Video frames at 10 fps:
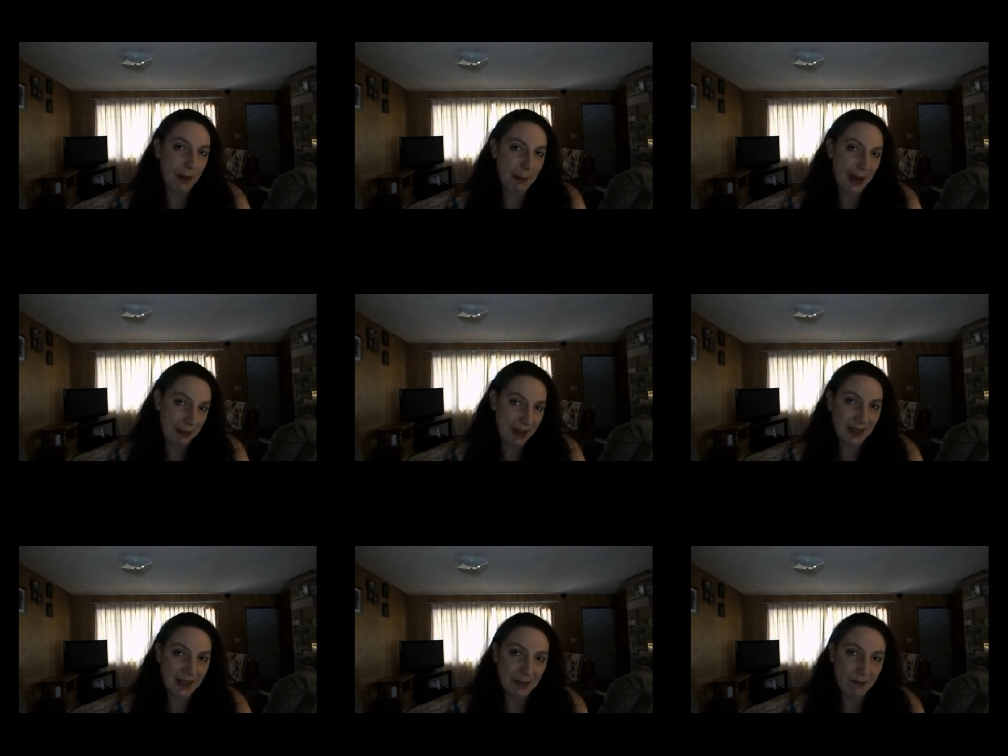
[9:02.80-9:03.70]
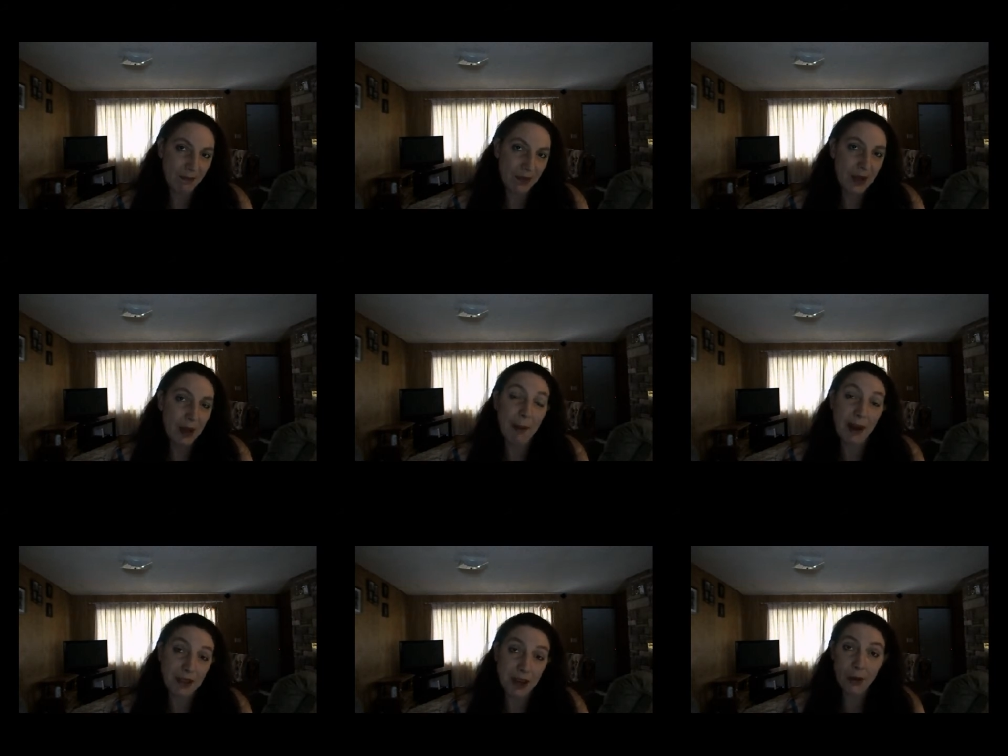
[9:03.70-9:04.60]
you on payments.
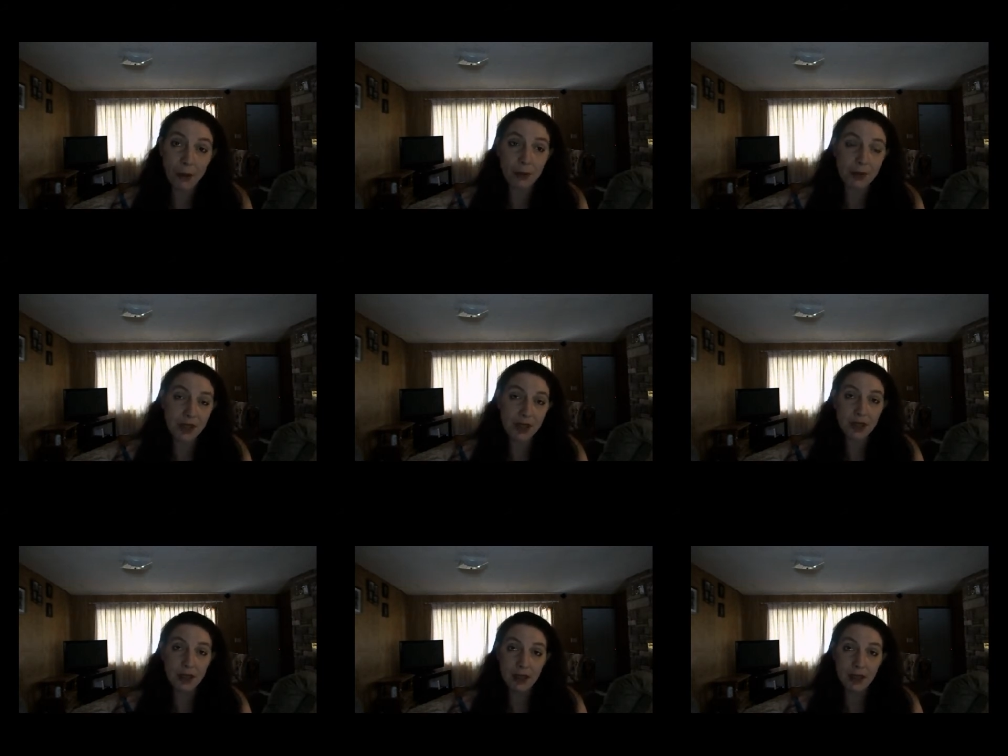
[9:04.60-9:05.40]
But don't,